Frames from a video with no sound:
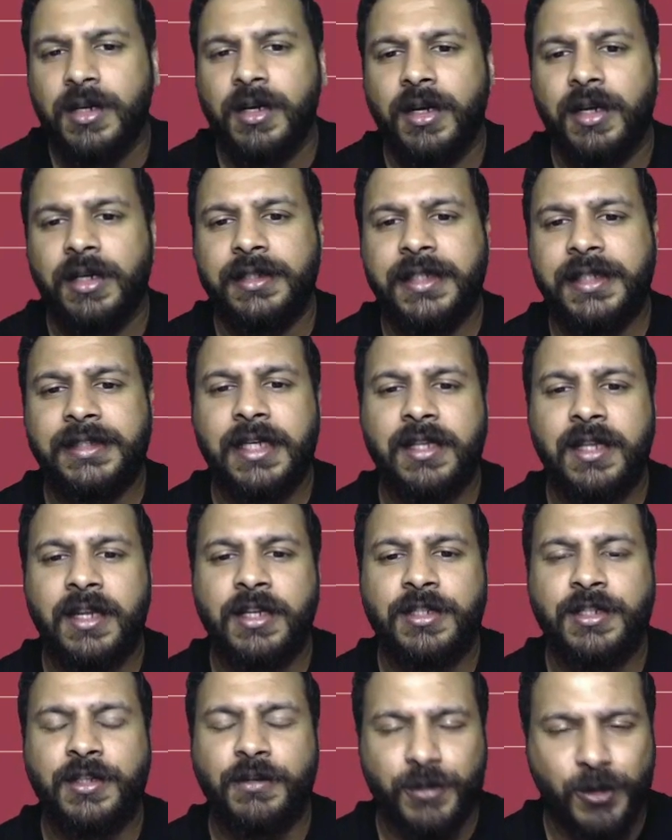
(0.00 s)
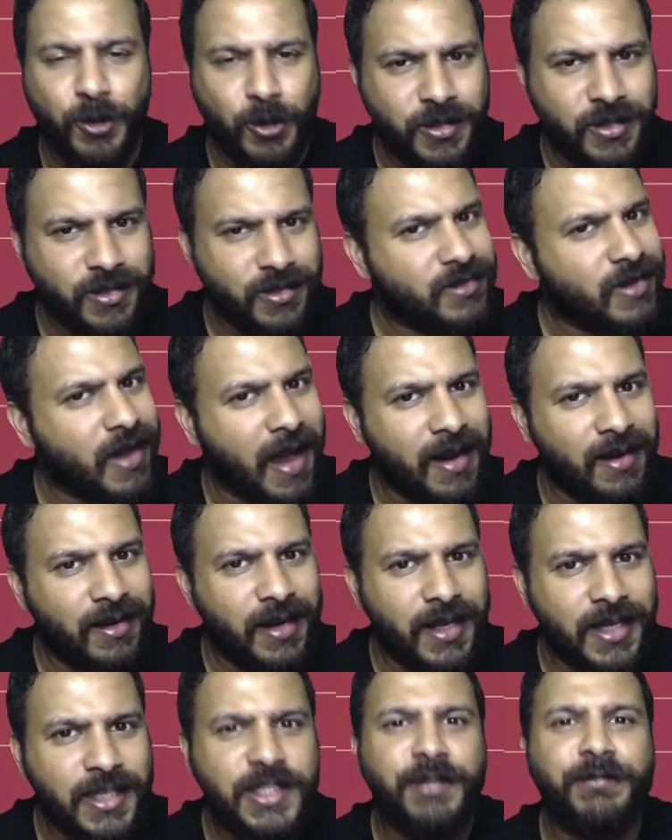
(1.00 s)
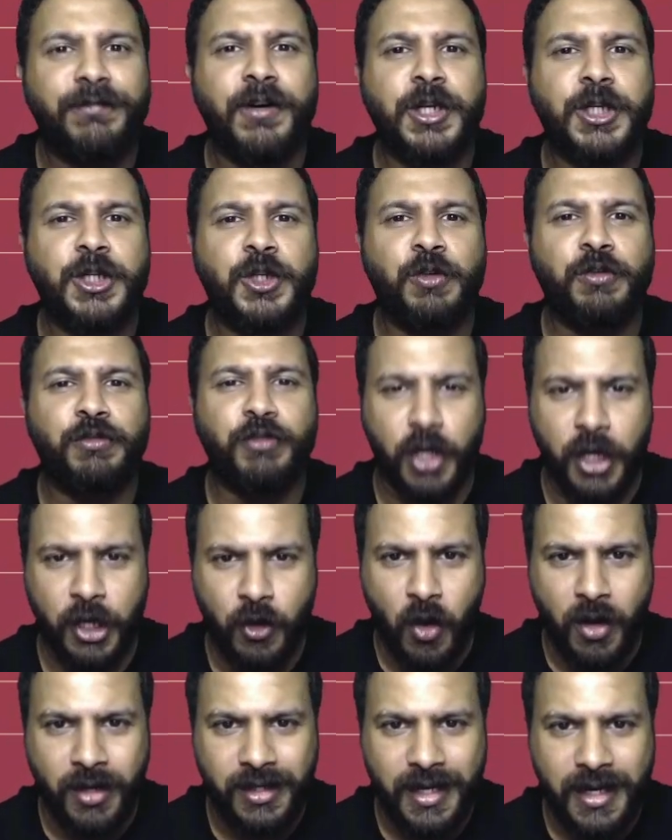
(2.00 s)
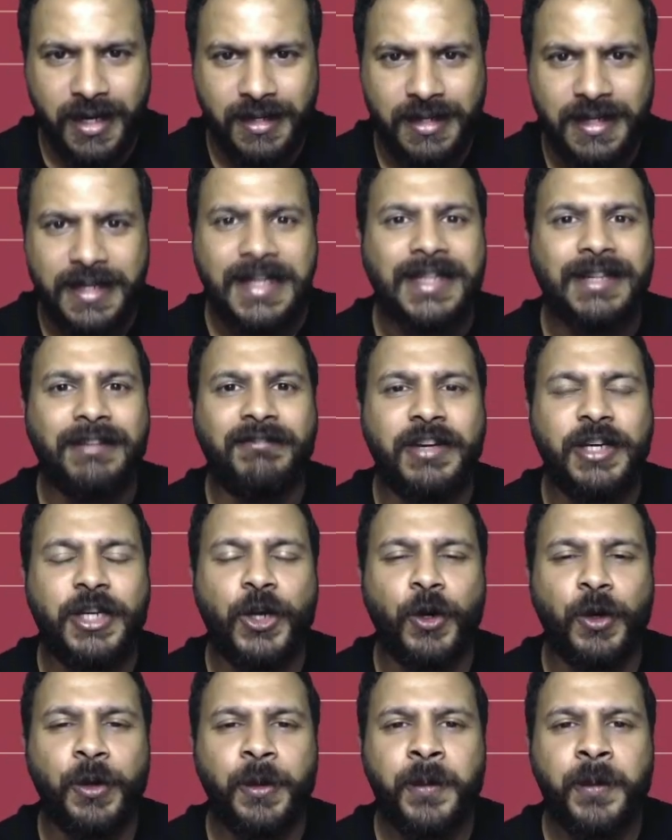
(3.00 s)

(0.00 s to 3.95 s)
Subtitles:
These are the list of sources and links referred to for our content in the video.